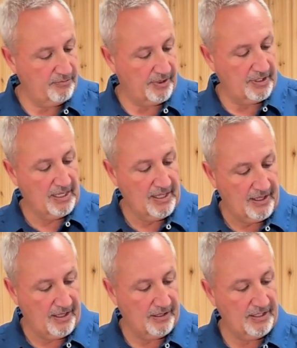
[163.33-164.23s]
But
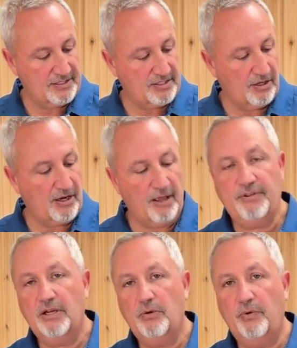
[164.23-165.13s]
let's start off
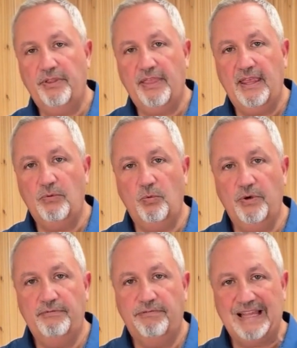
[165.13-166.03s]
here with a
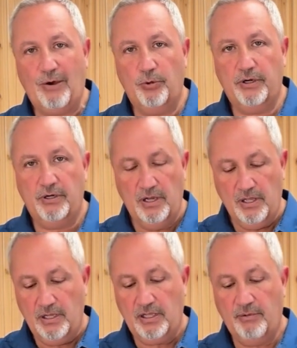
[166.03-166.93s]
wood flower
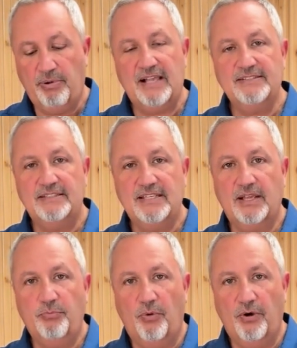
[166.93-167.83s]
composite
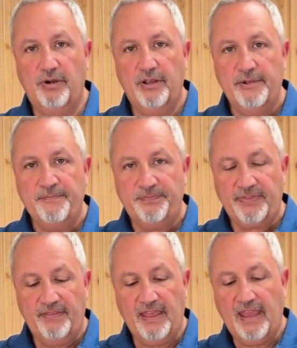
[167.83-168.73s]
deck board
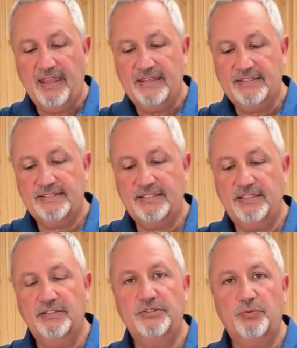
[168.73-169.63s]
that is
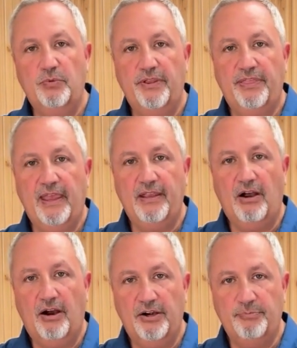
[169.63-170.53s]
sealed with a
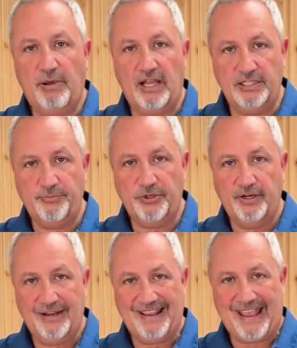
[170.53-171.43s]
hard polymer
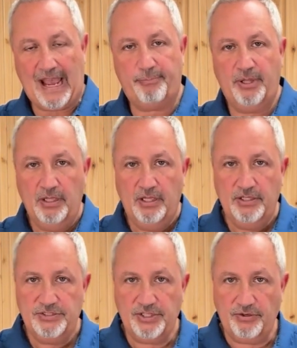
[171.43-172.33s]
cap.
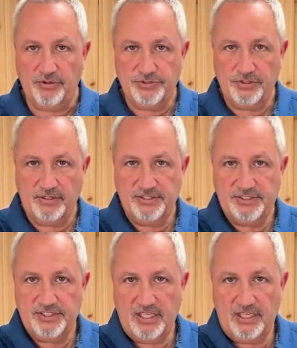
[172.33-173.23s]
So as you can
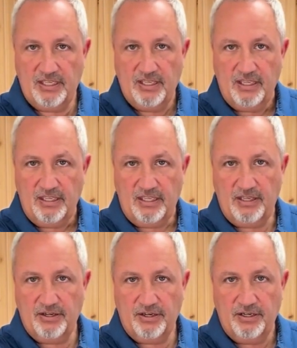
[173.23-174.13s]
see
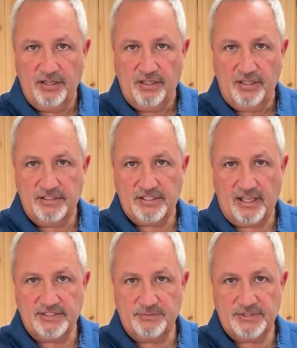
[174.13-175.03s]
here, it's
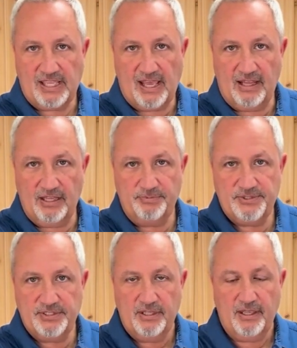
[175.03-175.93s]
got some scallops.